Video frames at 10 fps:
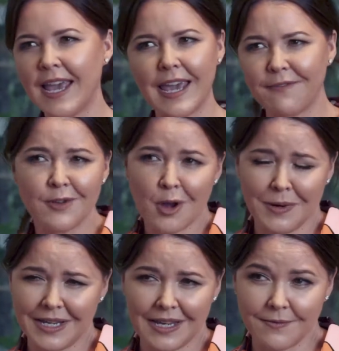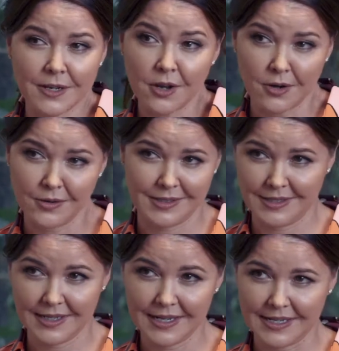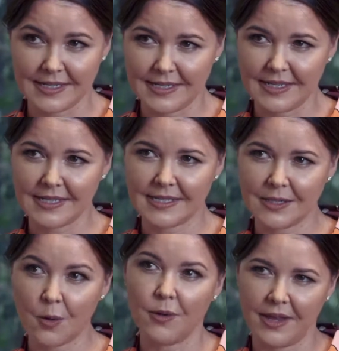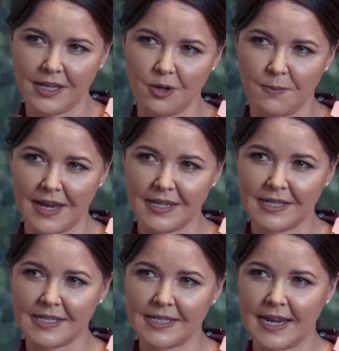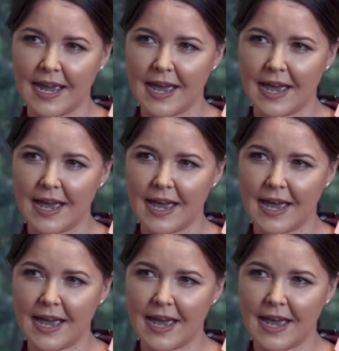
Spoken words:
if no one even knows it exists or that you made it?